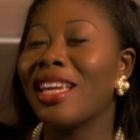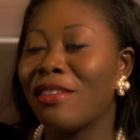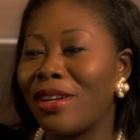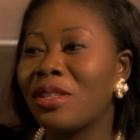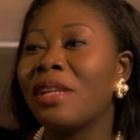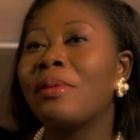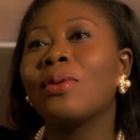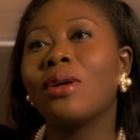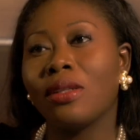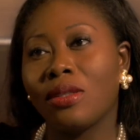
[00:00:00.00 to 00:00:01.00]
Eventually
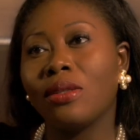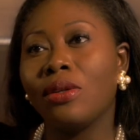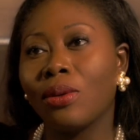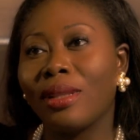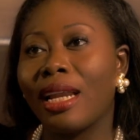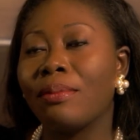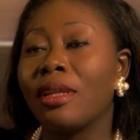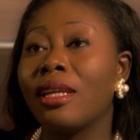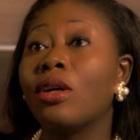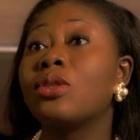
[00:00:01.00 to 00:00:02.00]
people got to know that,
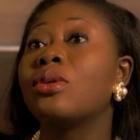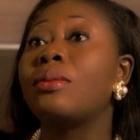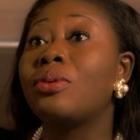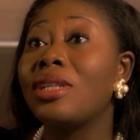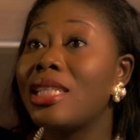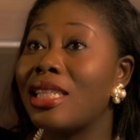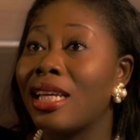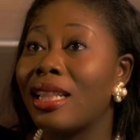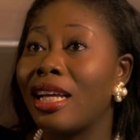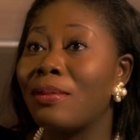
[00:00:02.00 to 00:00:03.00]
they got to
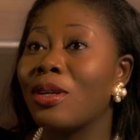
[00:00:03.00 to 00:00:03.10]
appreciate that,